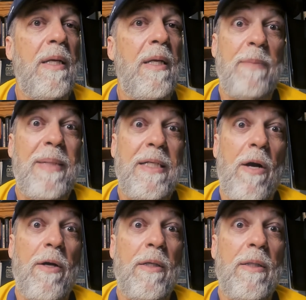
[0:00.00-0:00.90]
It's a bit
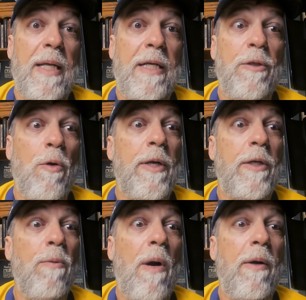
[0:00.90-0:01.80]
dark, like
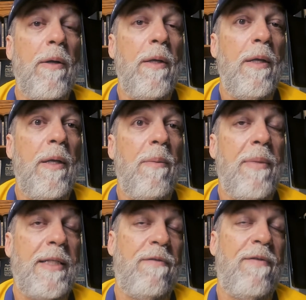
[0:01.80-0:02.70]
Nordic noir,
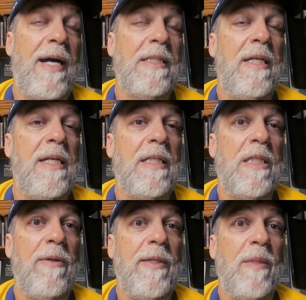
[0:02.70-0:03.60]
but it's a fascinating
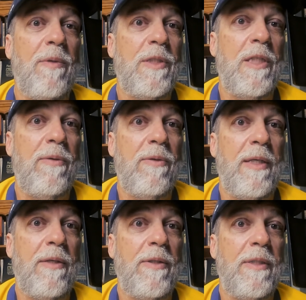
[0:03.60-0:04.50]
series about serial
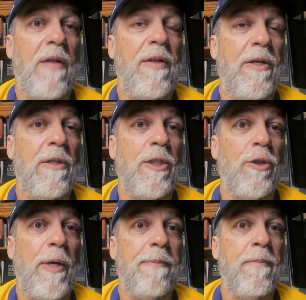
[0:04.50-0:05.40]
killers. I think you'll enjoy it.